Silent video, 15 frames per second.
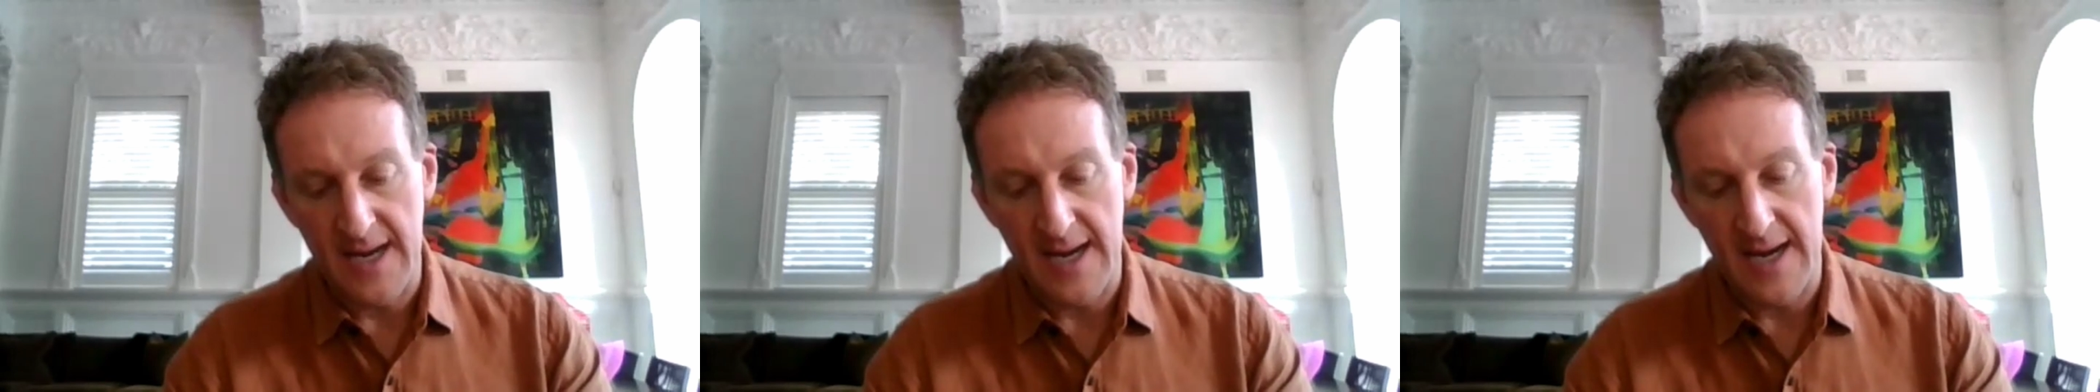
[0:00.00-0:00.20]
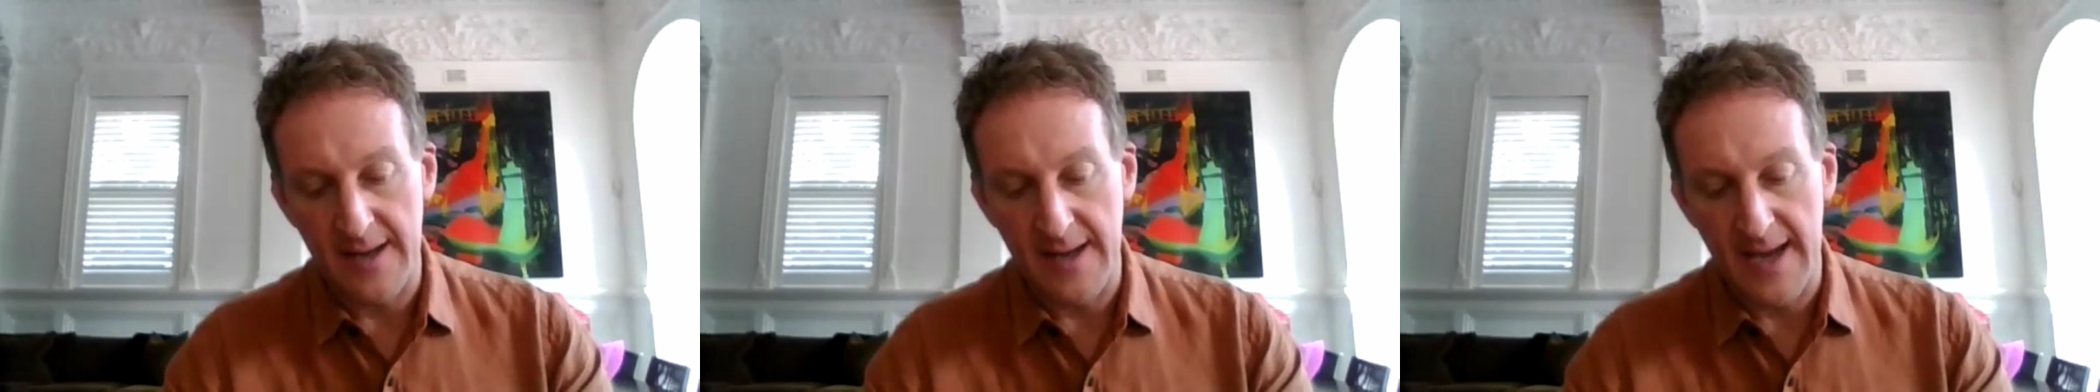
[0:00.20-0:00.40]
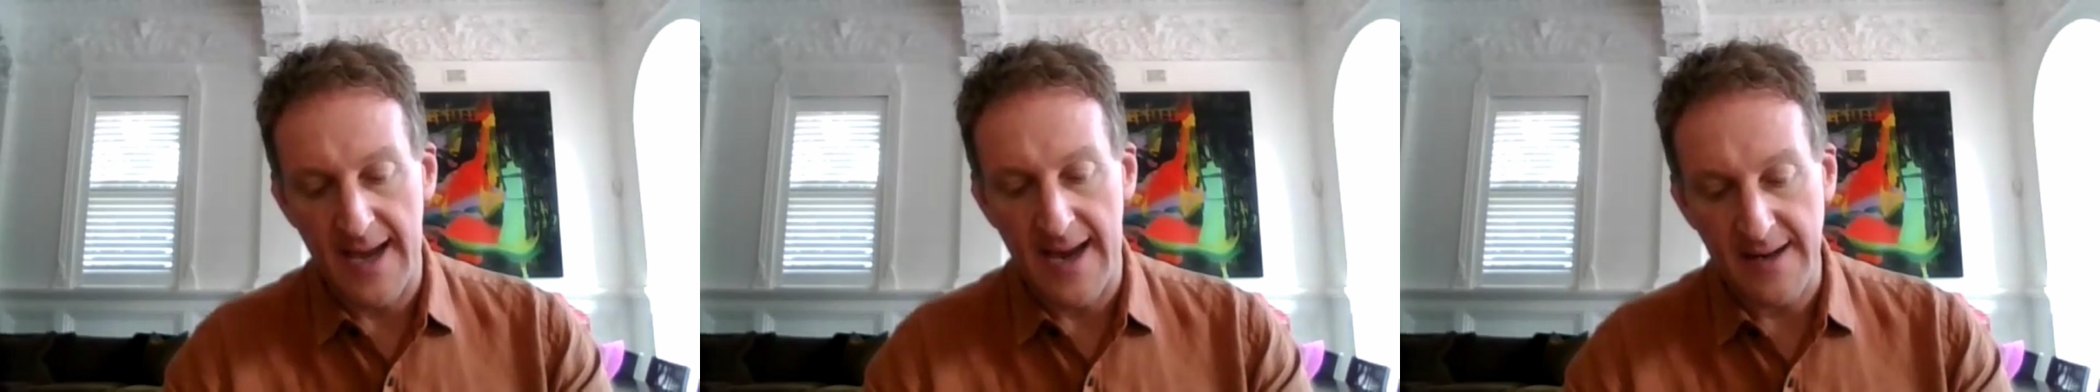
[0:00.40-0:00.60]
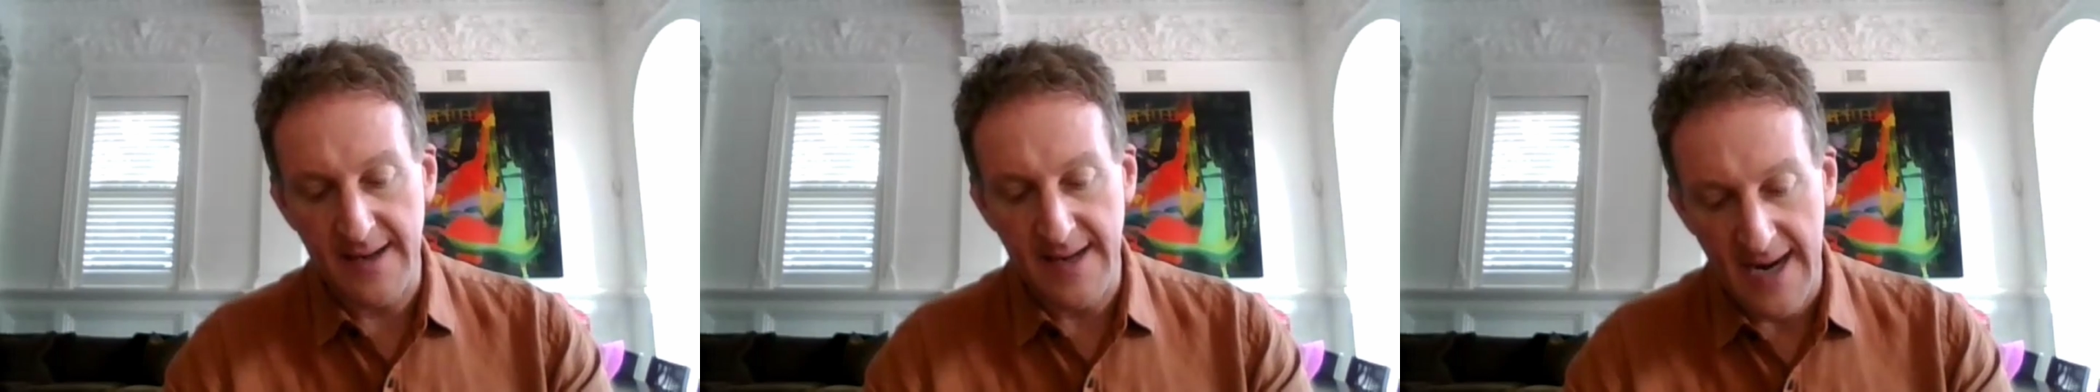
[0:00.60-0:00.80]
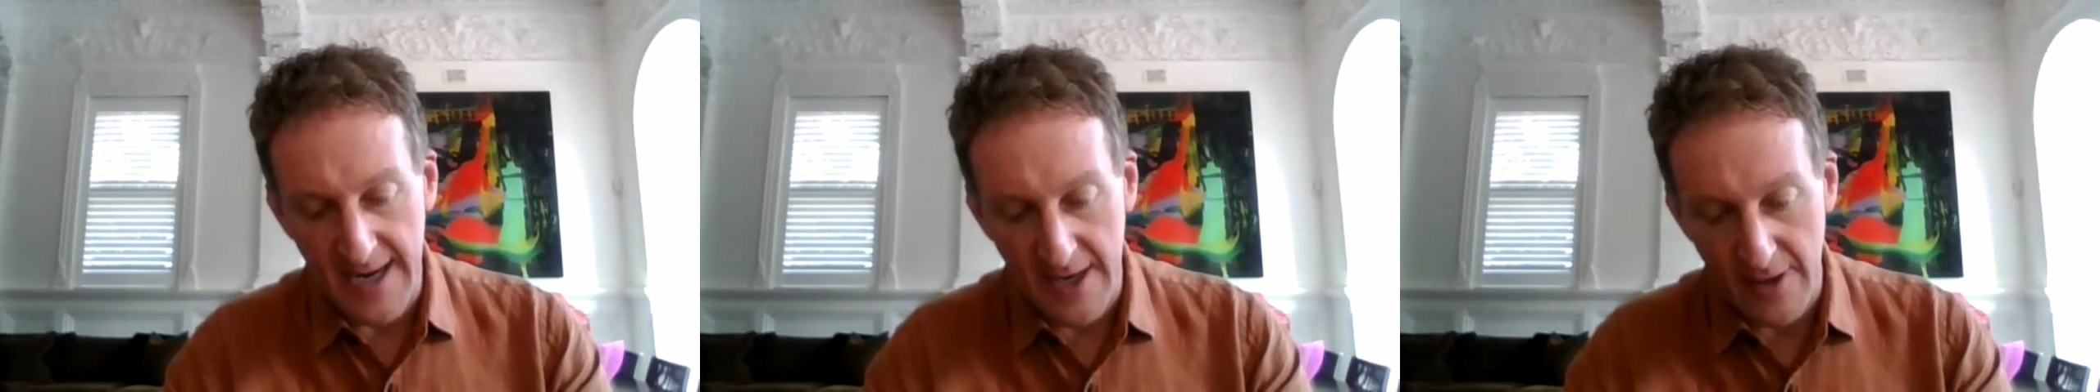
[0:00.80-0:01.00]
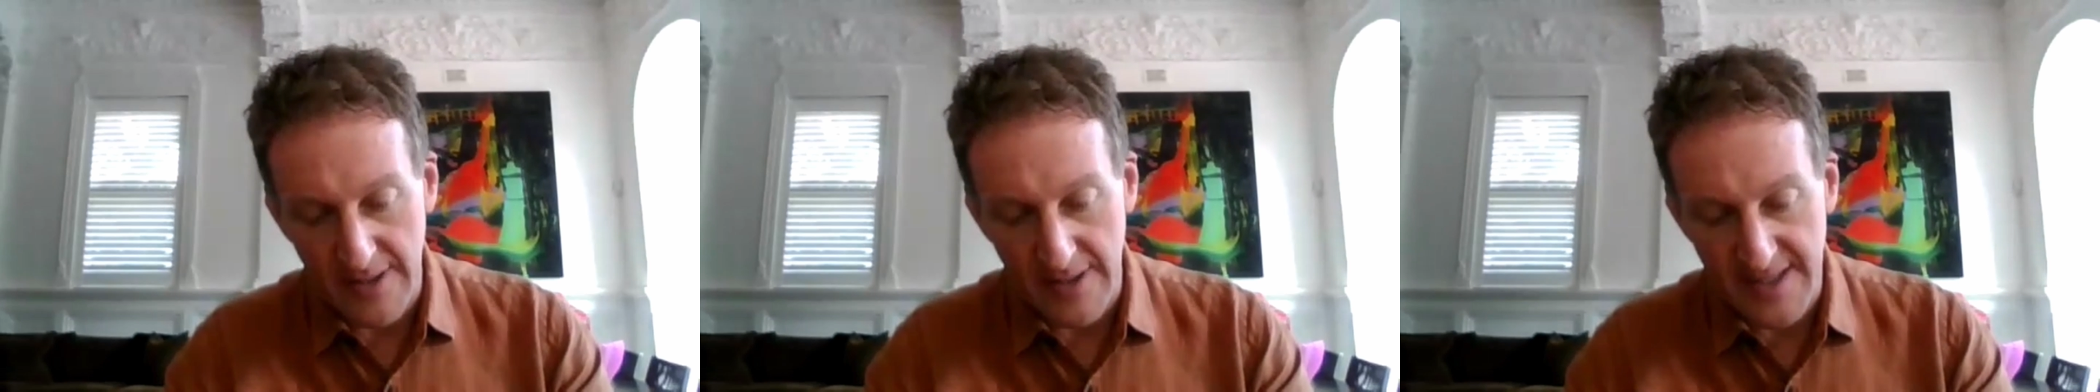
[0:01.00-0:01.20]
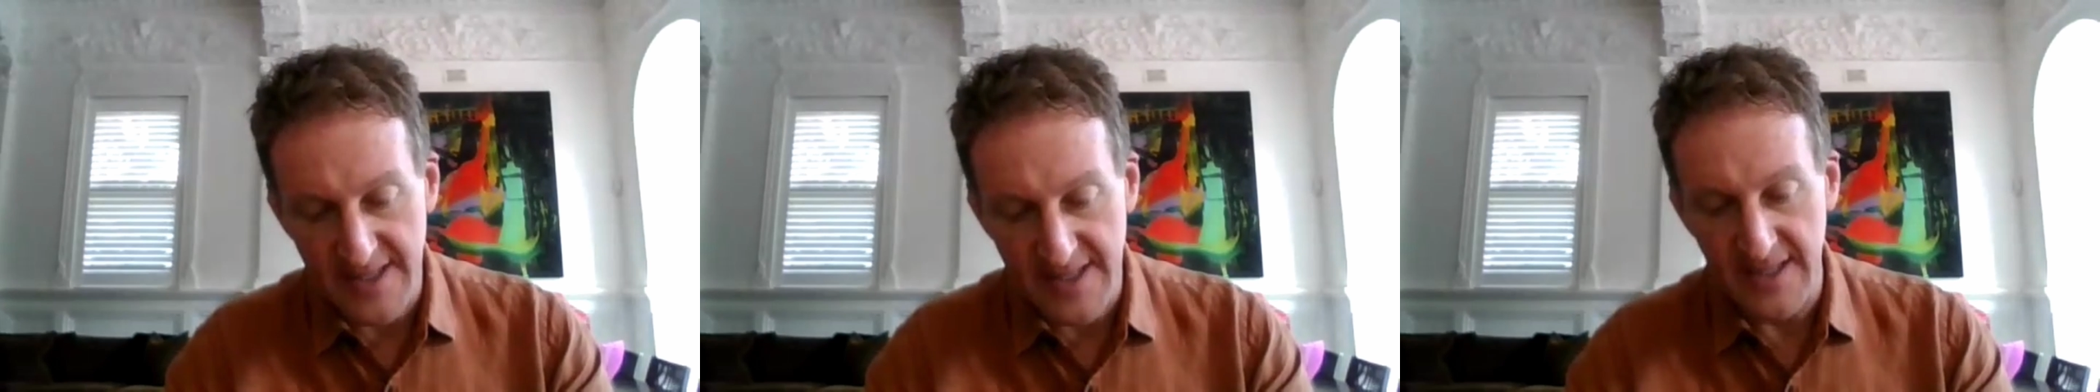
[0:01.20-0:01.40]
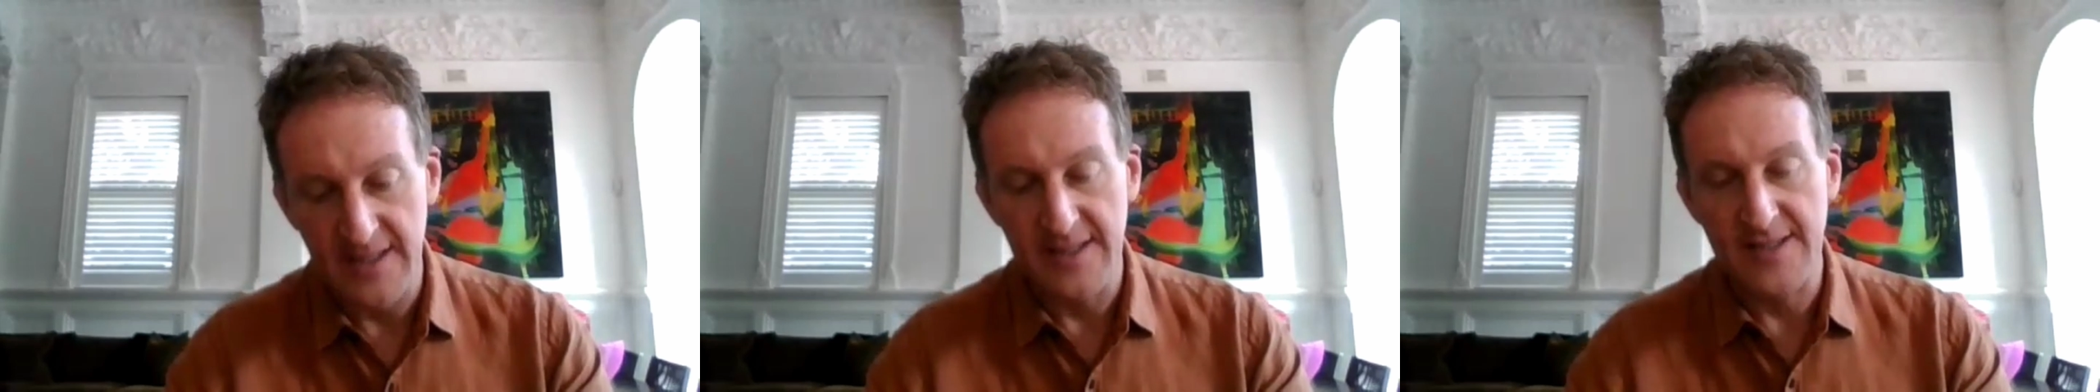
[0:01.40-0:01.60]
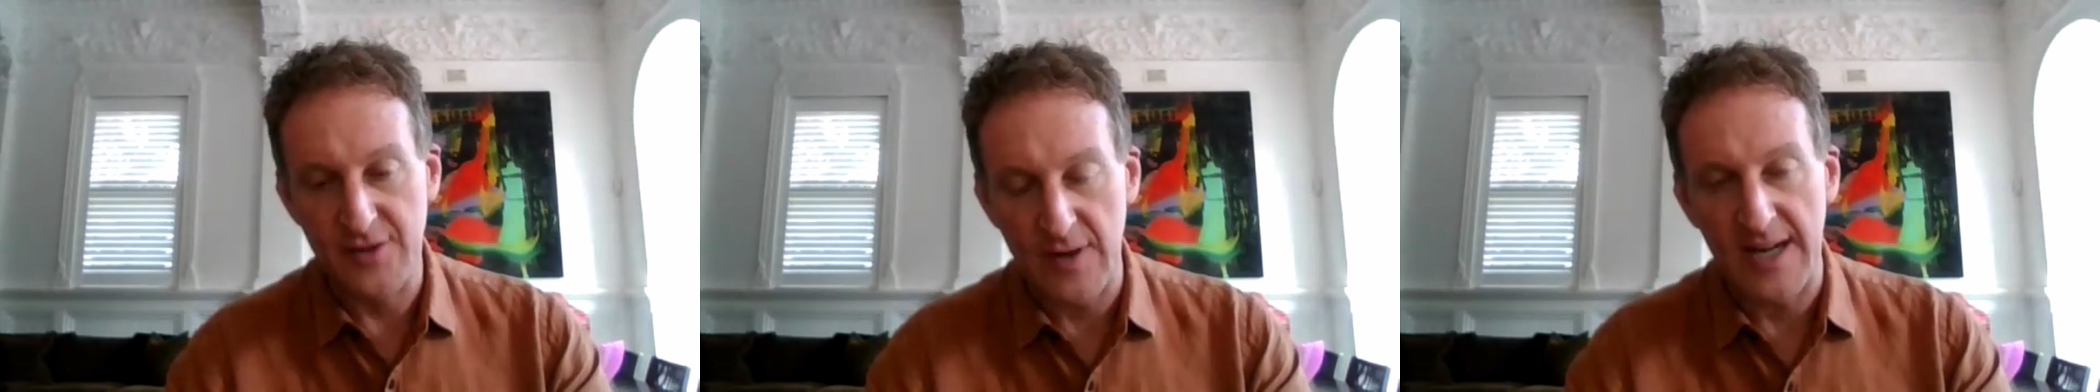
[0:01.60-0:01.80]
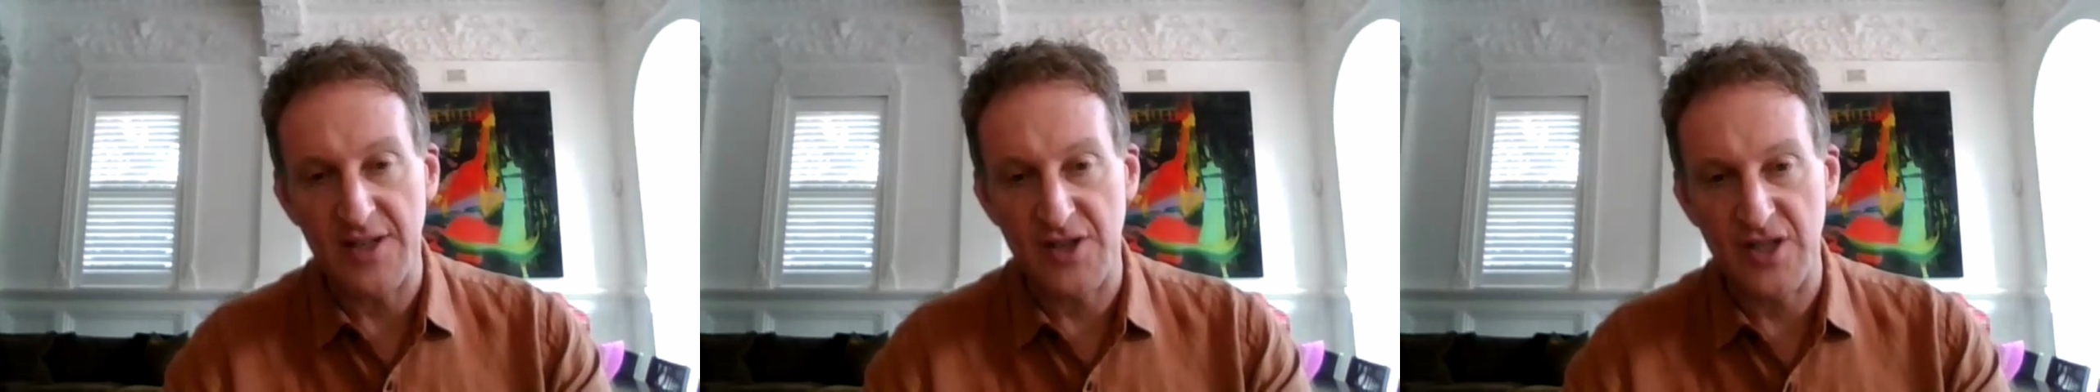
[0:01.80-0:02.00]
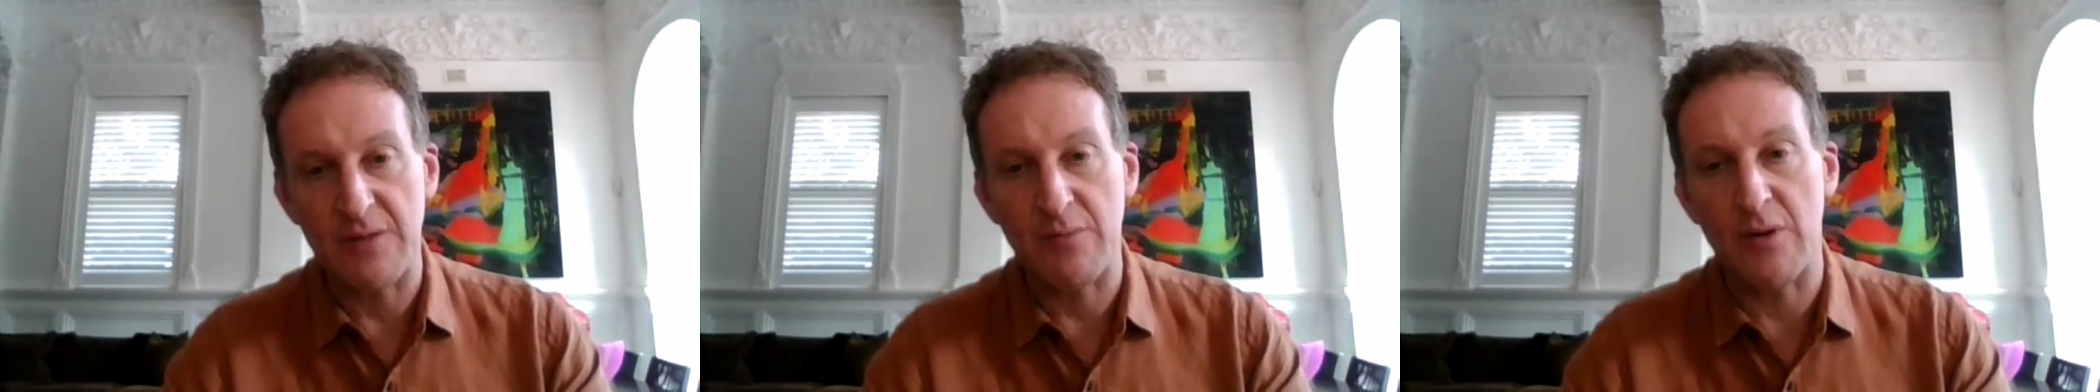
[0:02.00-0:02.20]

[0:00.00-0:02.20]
our current strategy,